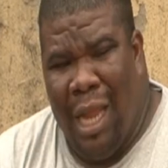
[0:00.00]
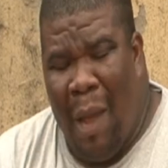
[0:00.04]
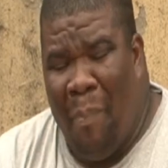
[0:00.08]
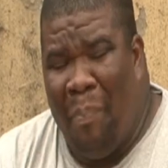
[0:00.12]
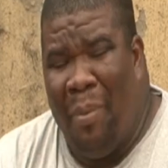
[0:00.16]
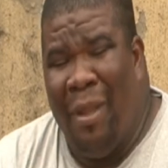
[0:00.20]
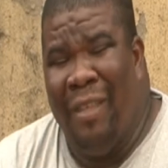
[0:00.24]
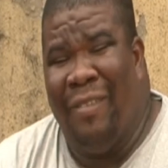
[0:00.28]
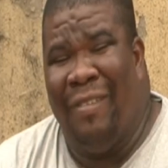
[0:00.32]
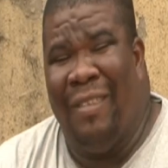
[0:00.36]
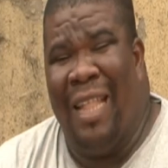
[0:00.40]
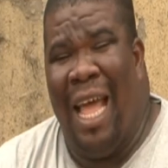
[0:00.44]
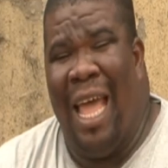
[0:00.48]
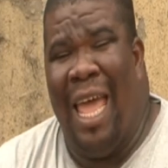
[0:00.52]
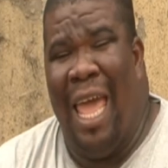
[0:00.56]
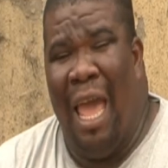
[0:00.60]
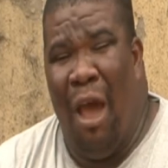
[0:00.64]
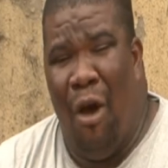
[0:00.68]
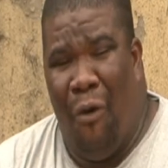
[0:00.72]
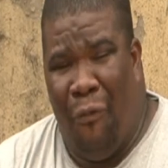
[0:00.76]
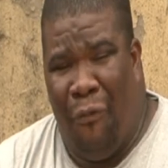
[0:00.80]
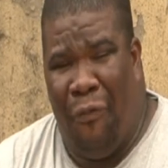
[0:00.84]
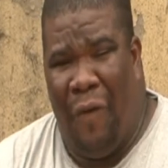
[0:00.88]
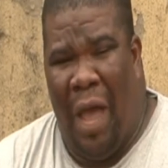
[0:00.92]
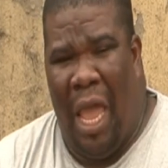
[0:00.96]
That place na
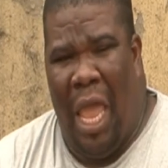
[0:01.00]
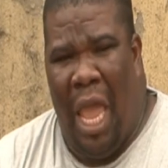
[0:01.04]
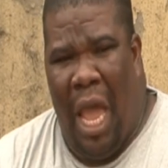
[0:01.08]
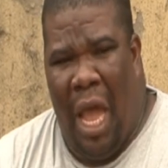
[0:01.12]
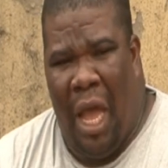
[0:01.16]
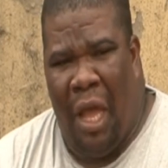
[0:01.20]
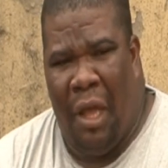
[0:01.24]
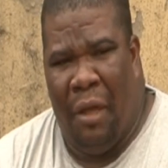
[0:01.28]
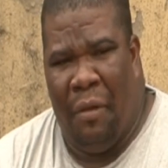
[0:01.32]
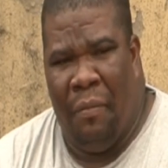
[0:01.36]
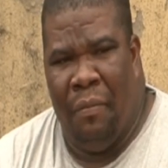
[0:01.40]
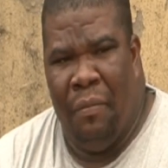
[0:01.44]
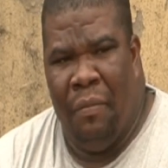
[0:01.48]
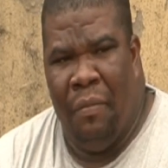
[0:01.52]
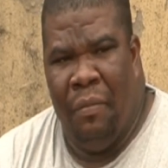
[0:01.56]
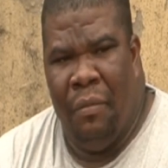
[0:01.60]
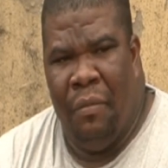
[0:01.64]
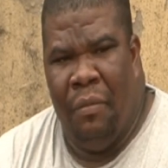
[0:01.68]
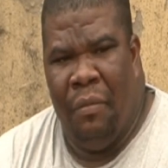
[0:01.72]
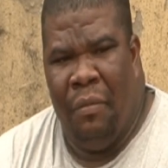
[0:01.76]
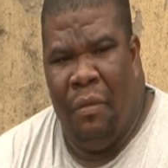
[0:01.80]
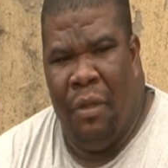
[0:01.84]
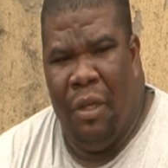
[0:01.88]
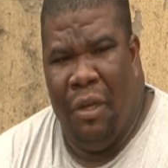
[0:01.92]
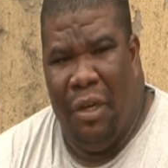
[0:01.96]
hellfire.
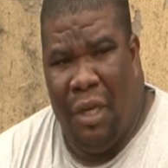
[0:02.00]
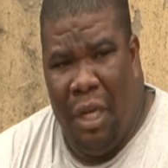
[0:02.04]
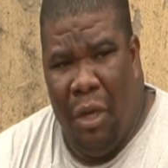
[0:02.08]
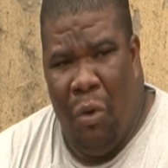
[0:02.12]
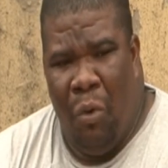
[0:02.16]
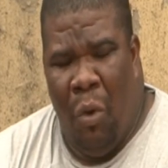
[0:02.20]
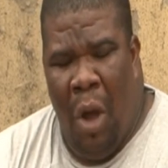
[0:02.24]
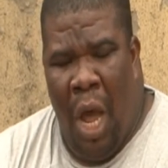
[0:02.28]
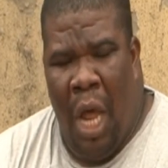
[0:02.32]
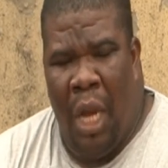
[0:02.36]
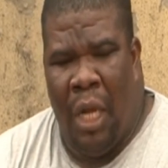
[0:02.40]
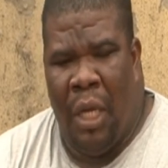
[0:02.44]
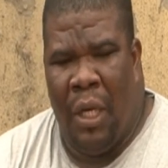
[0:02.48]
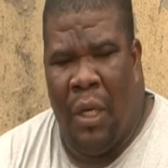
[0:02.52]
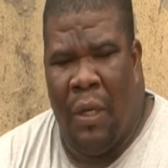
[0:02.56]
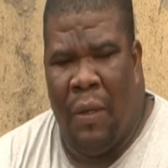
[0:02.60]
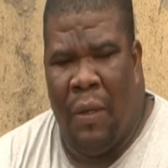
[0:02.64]
Real one.